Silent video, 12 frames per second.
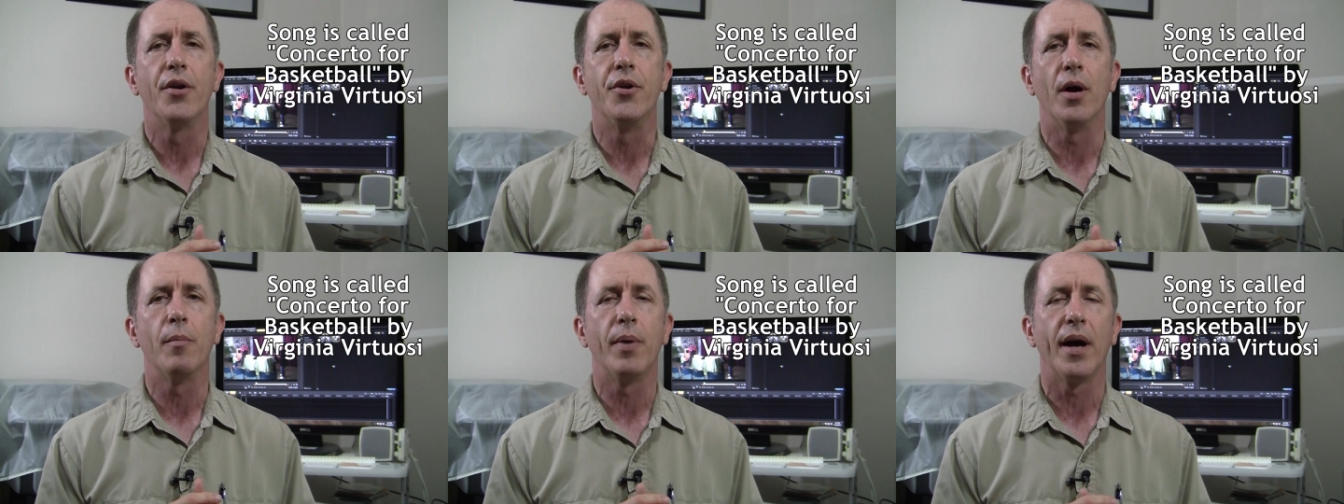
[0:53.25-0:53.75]

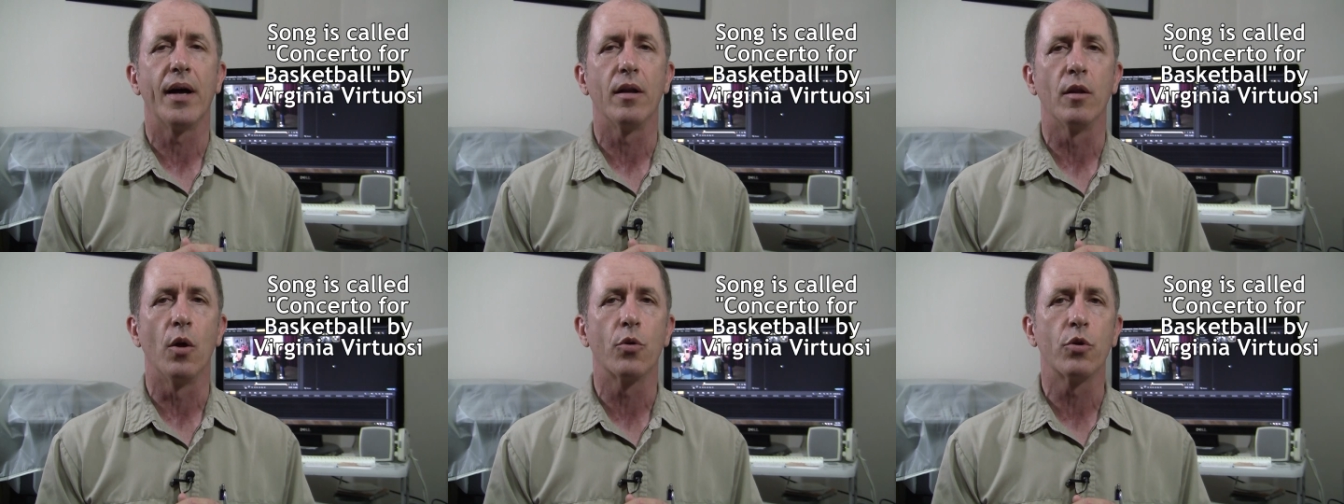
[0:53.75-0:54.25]
done by a
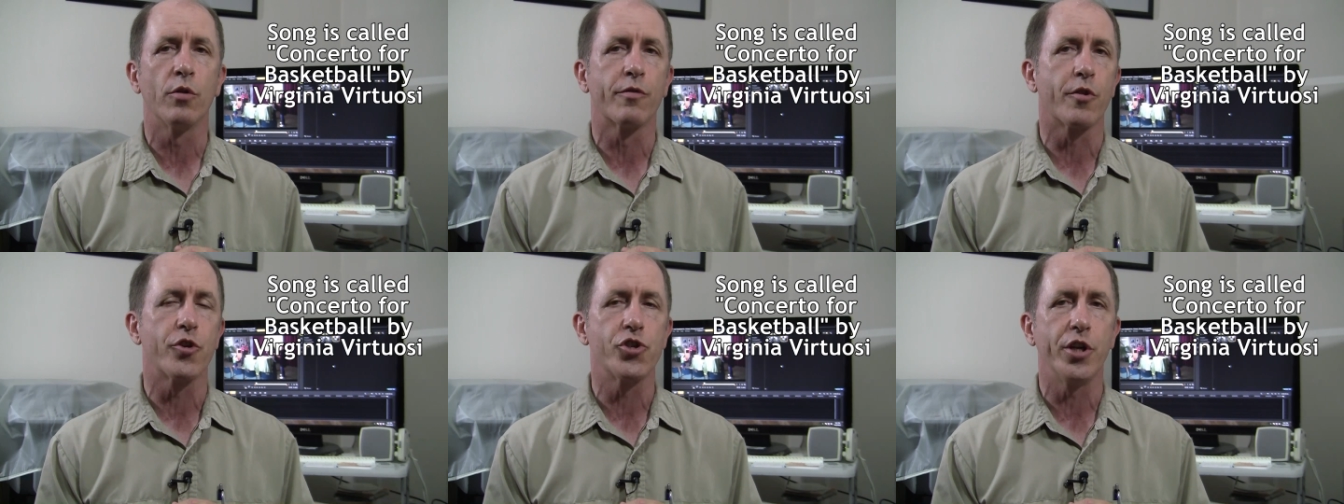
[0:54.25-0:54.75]
local
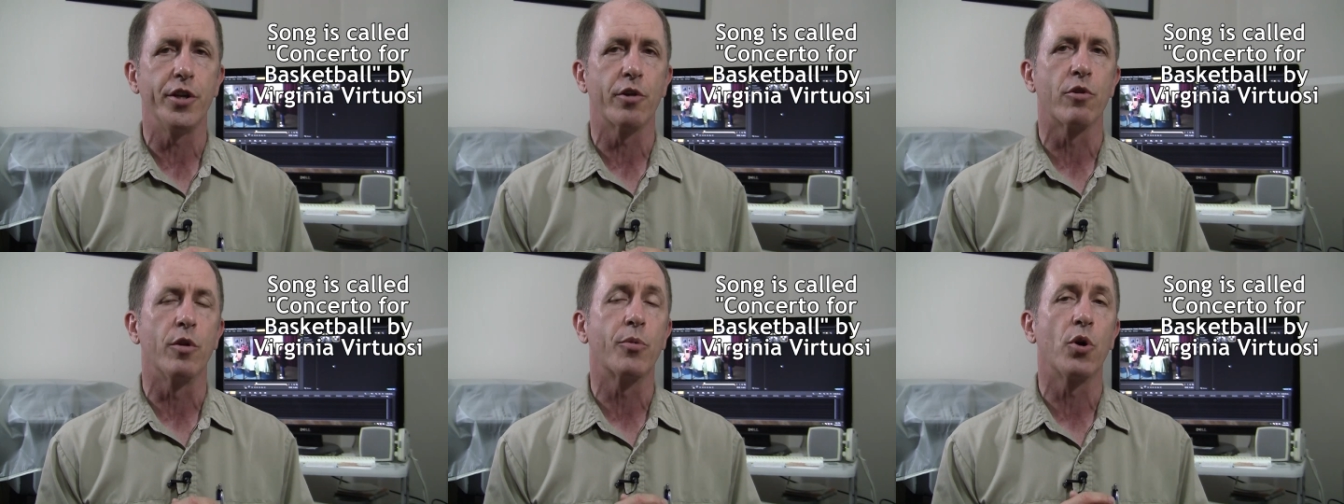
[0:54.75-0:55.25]

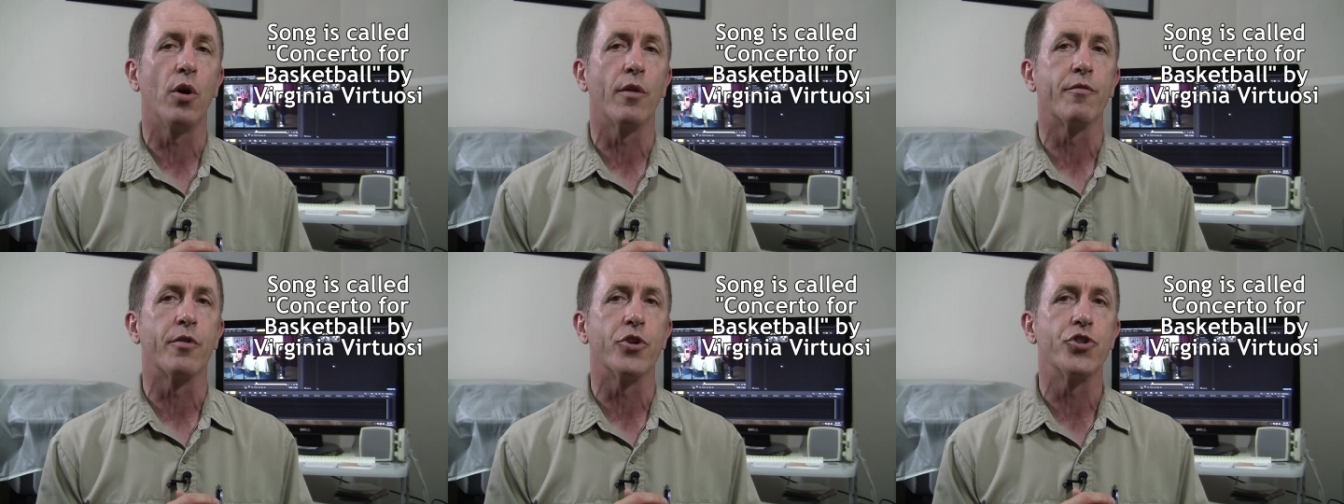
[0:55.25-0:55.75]
Virginia group
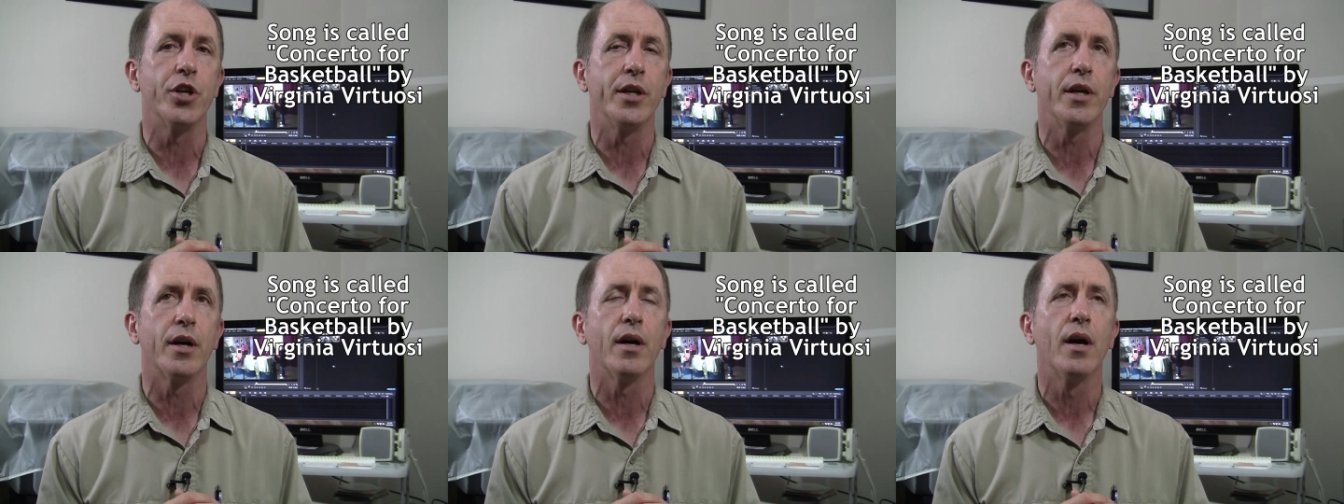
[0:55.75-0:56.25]
called
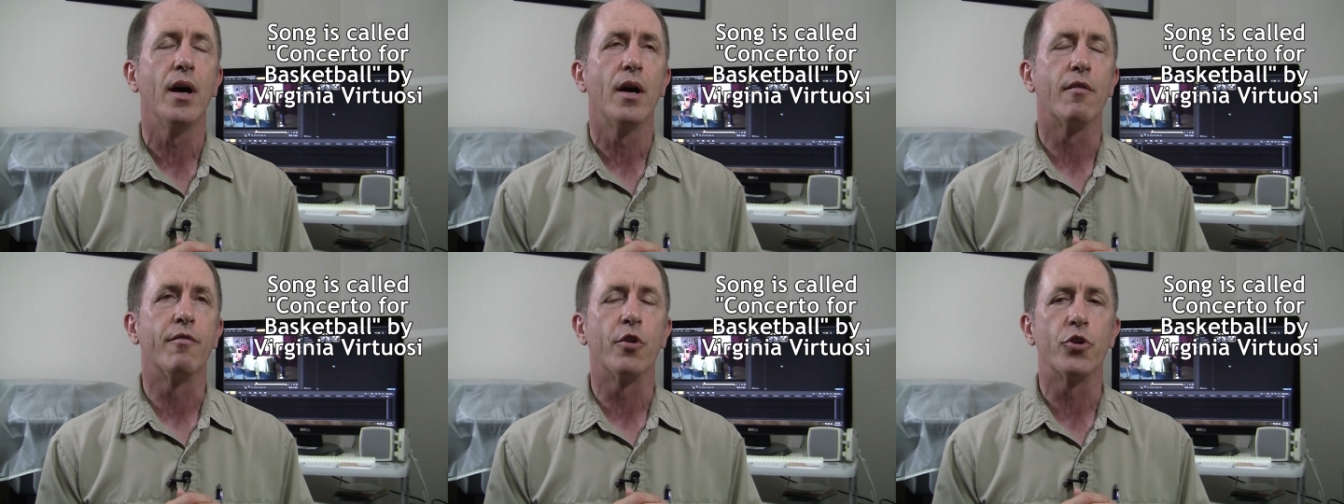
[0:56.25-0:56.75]
Virginia
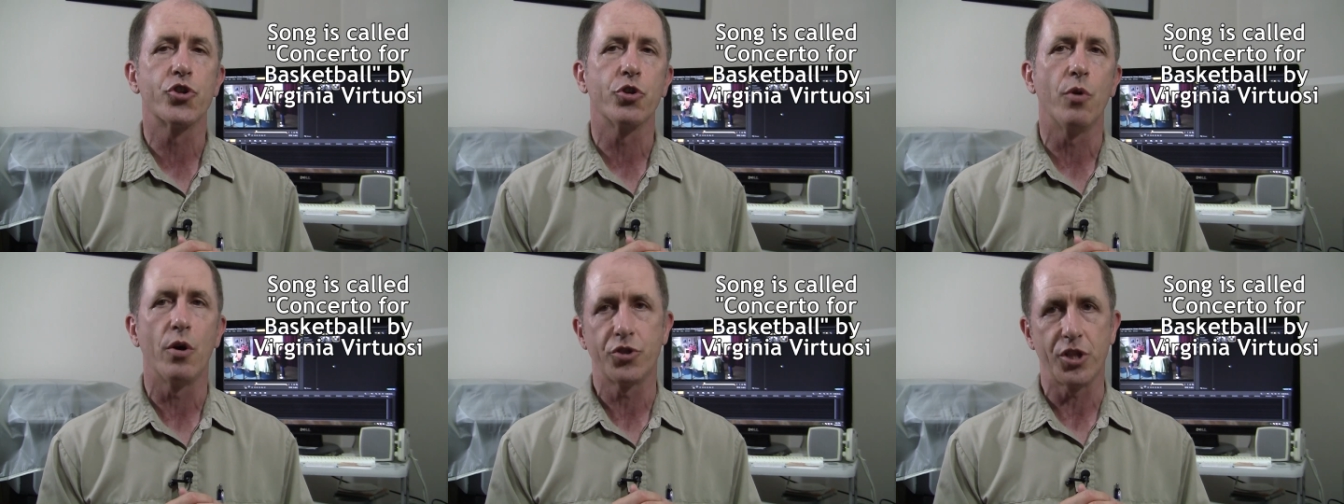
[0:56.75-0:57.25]

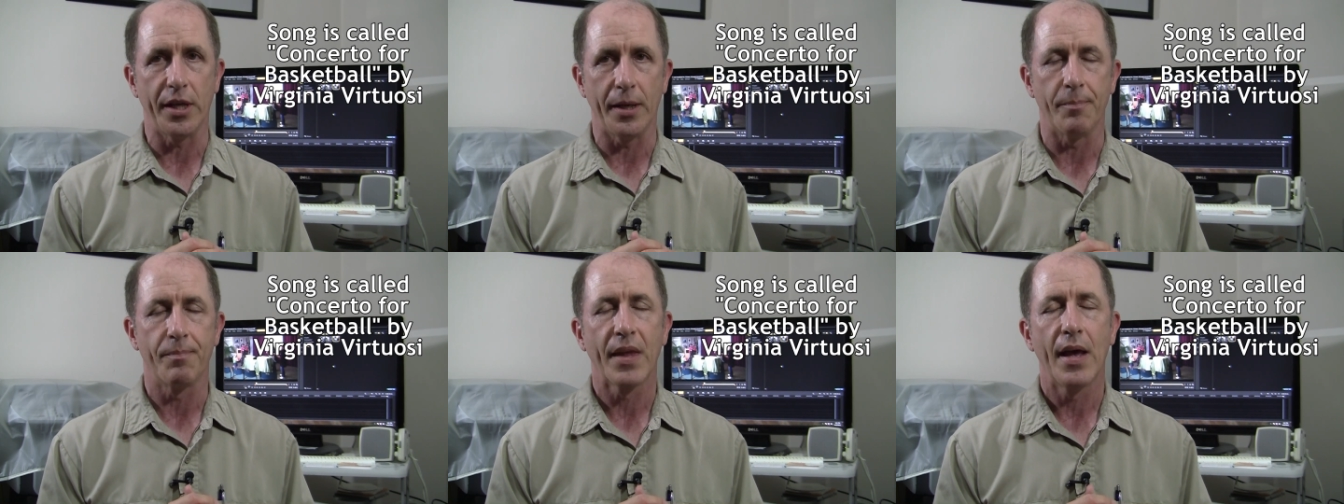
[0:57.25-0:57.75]
Virtuosi